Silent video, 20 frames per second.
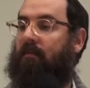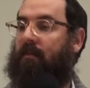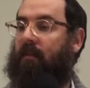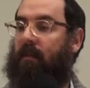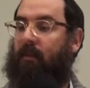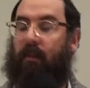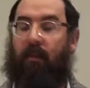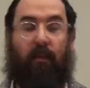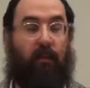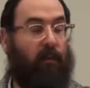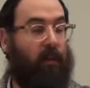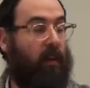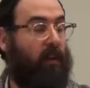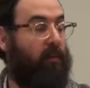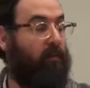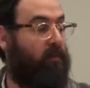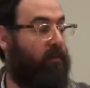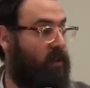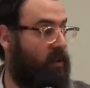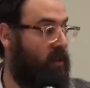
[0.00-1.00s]

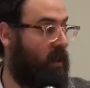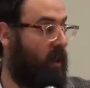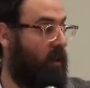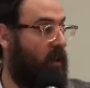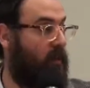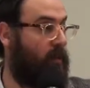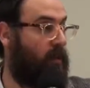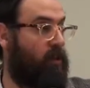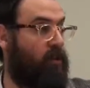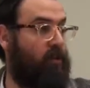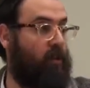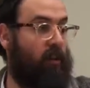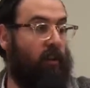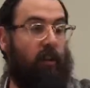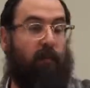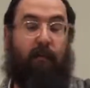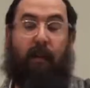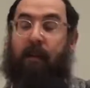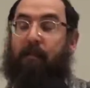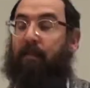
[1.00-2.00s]
and slowly but
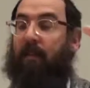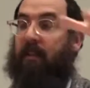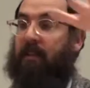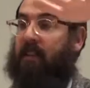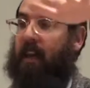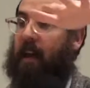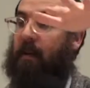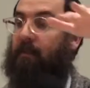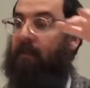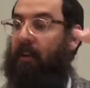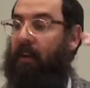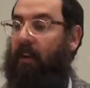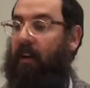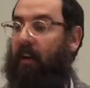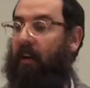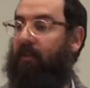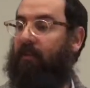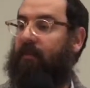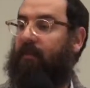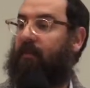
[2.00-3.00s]
surely people are tapering
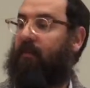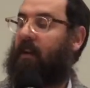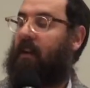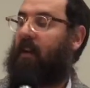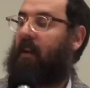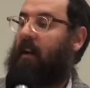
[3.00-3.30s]
off.